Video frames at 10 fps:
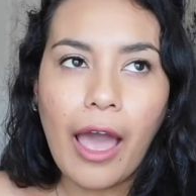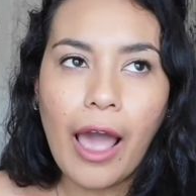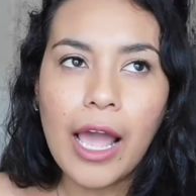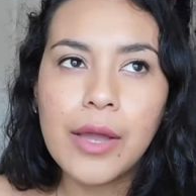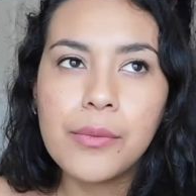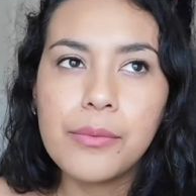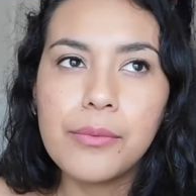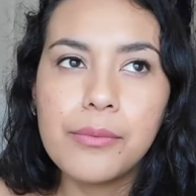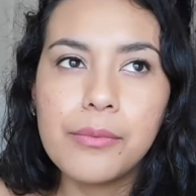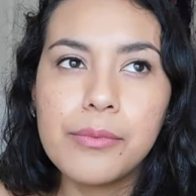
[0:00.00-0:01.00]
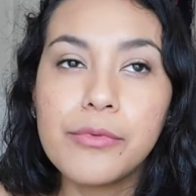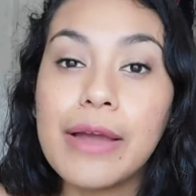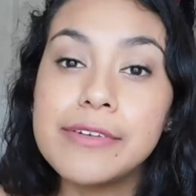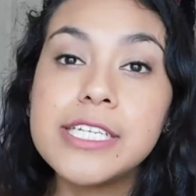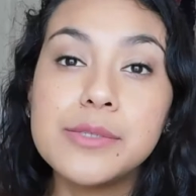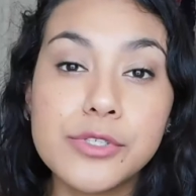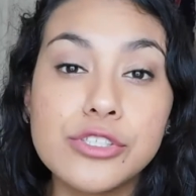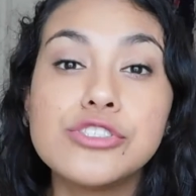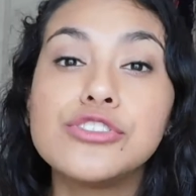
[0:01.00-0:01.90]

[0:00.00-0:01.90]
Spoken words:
I gravitate more